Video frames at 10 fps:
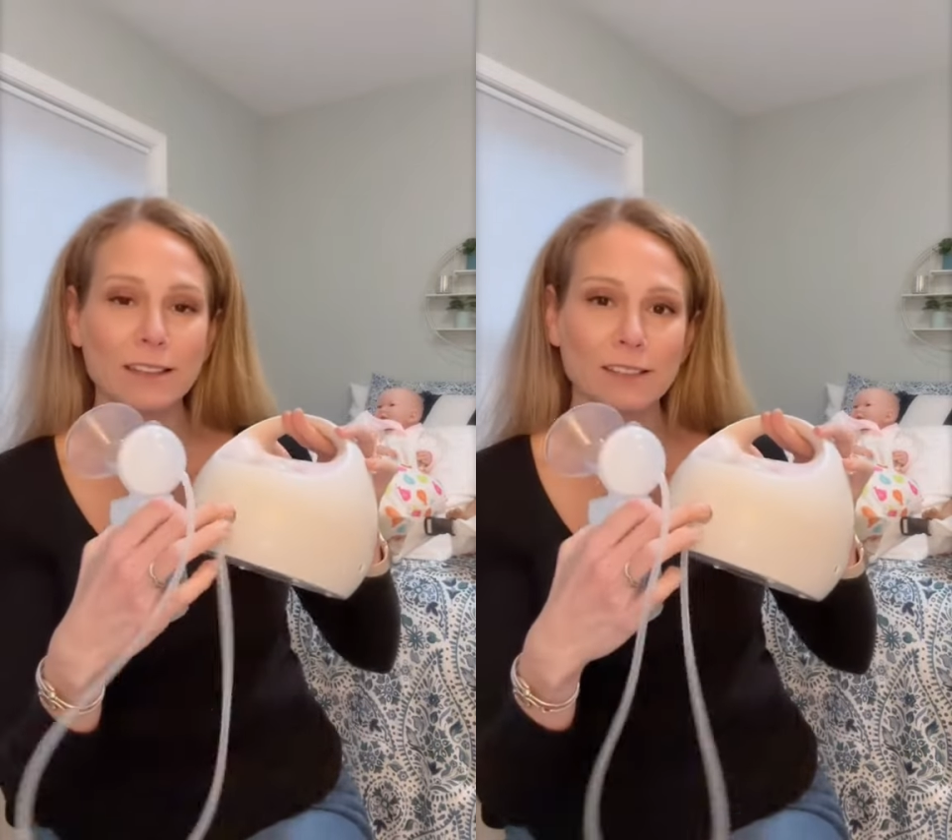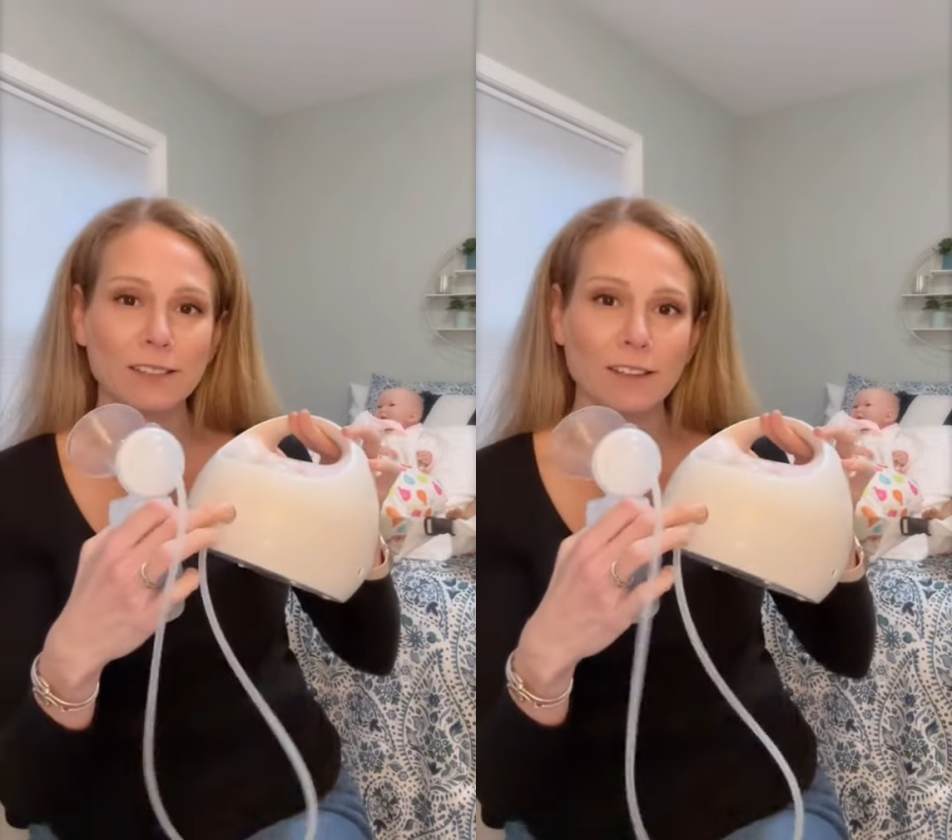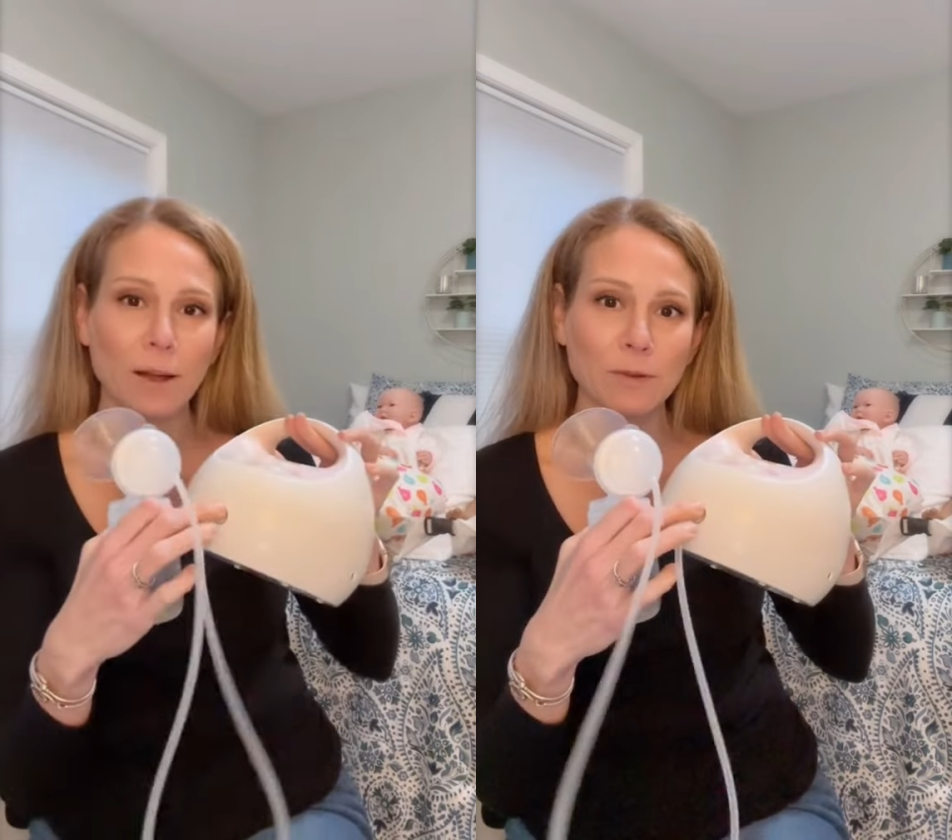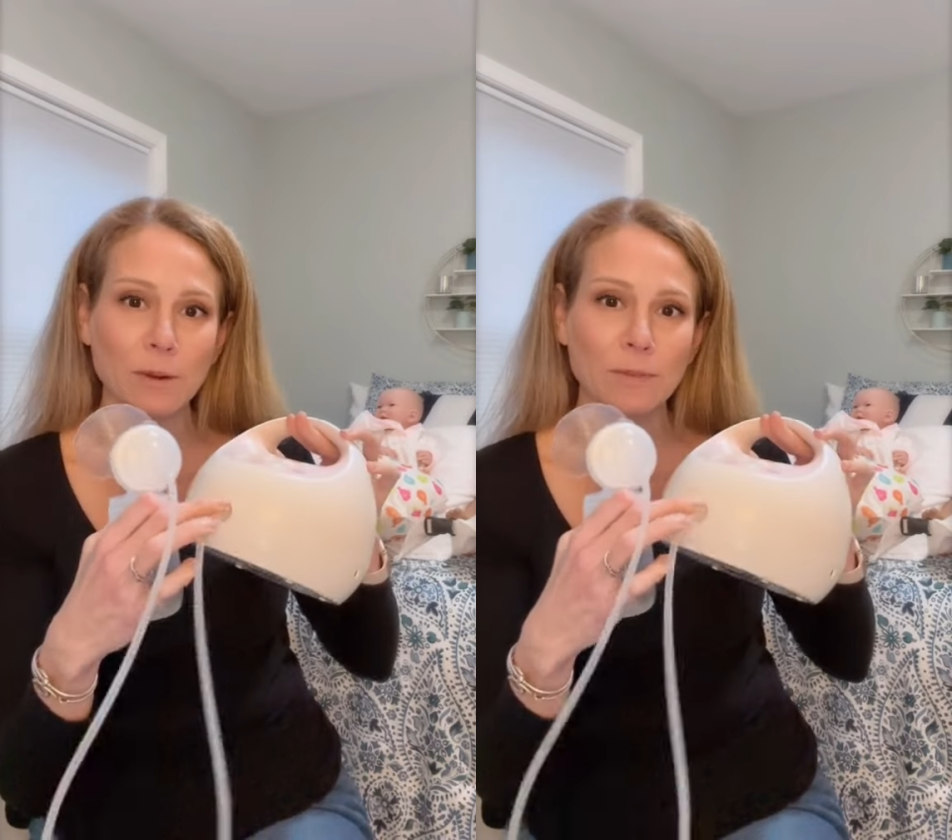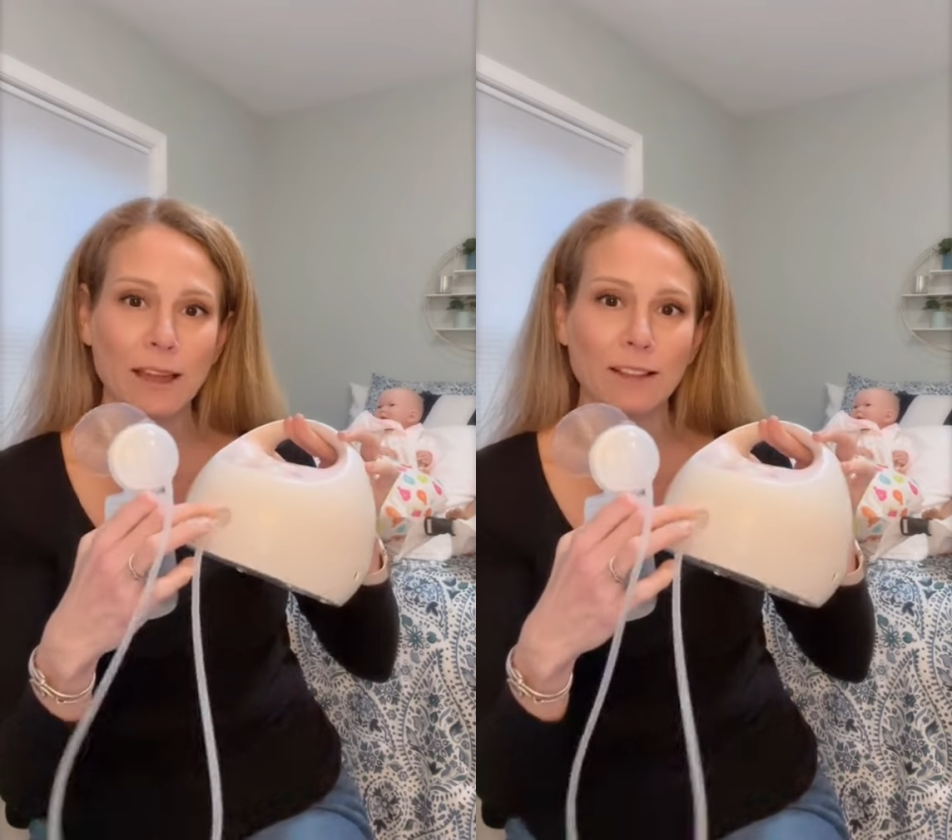stopped
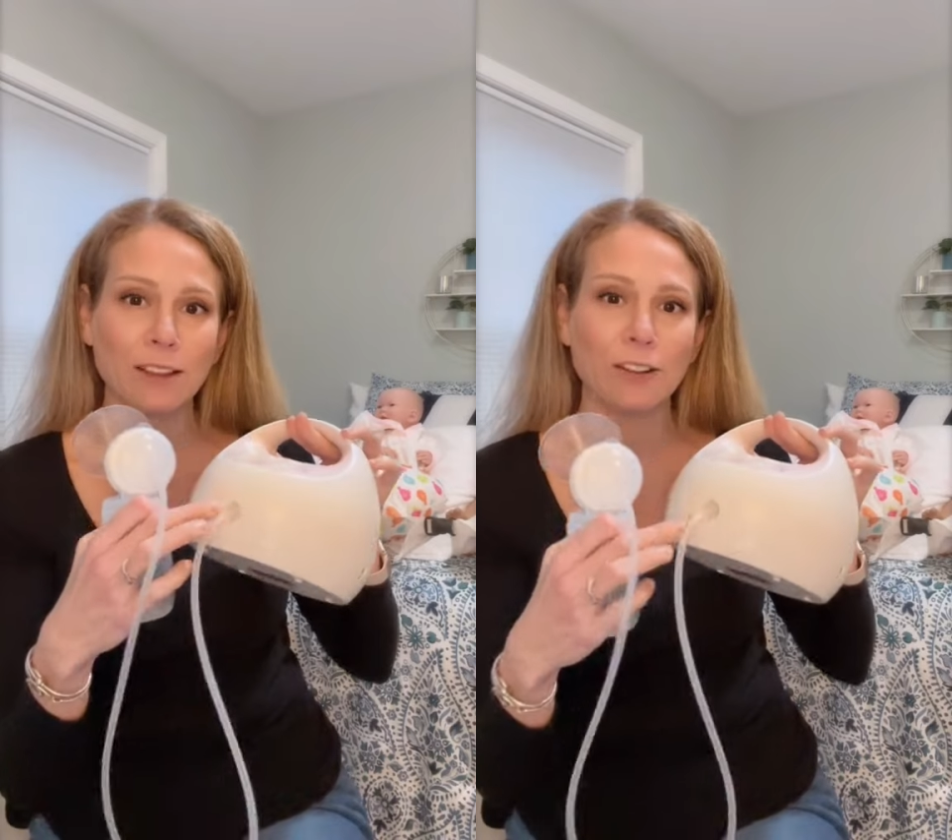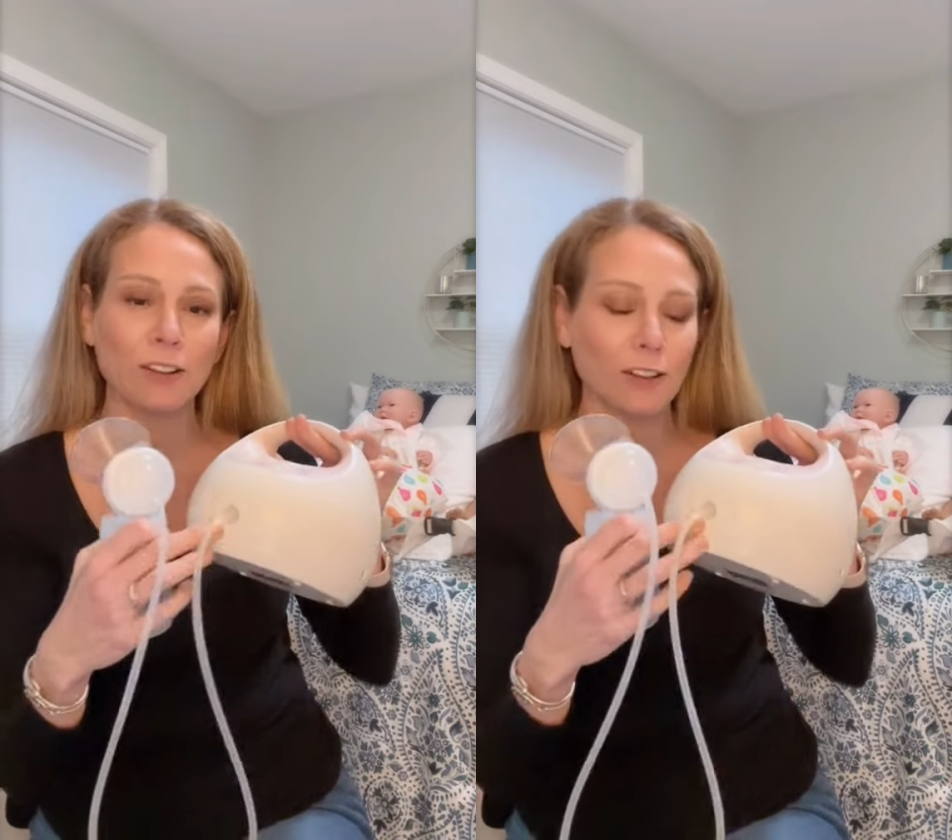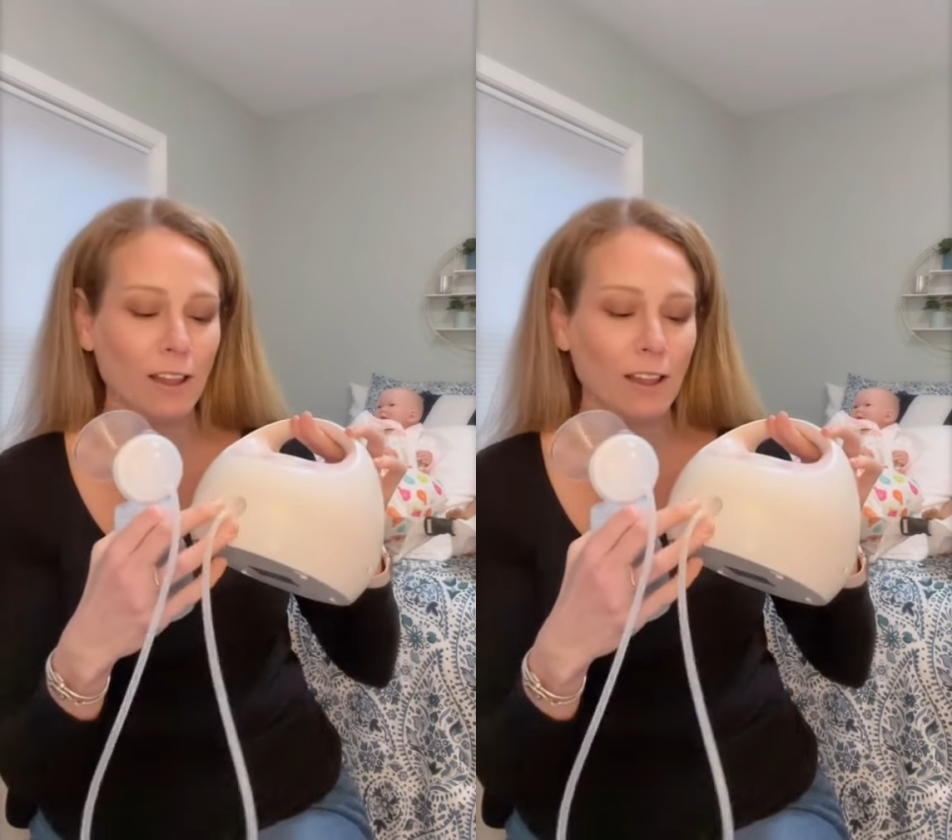up that little